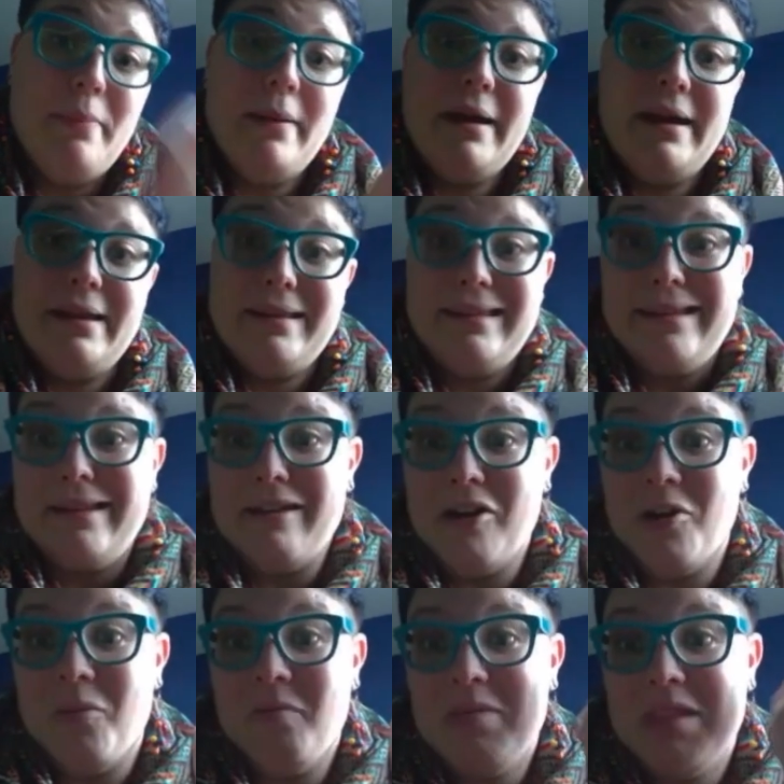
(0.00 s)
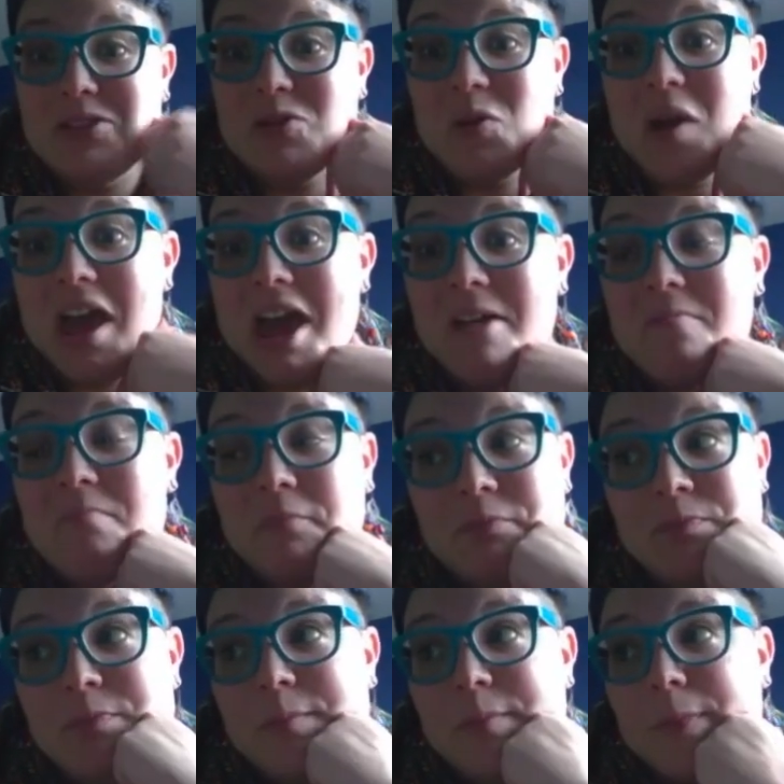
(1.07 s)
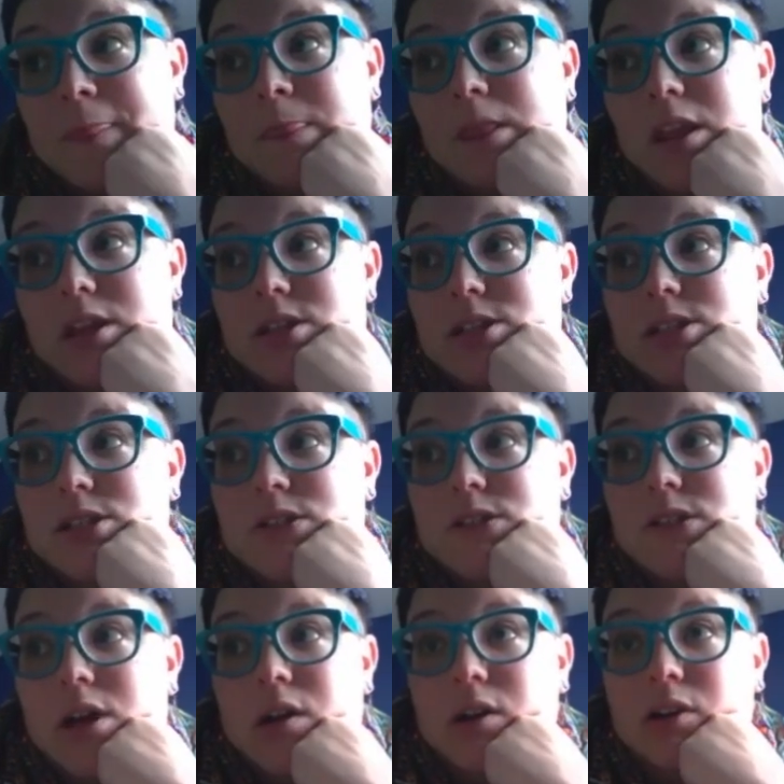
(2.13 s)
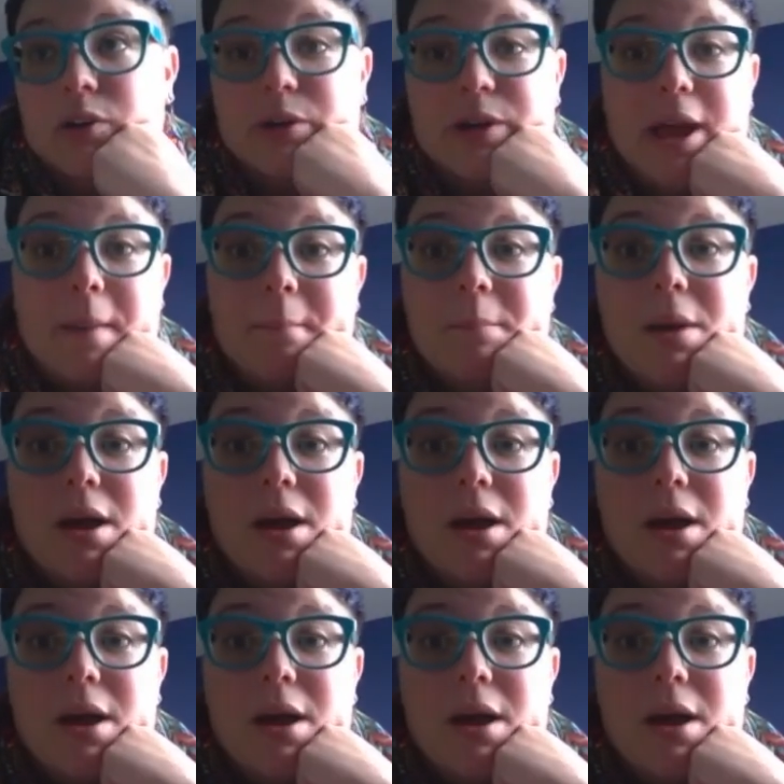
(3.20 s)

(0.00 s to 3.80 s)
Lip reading: But, that's okay. So, yeah.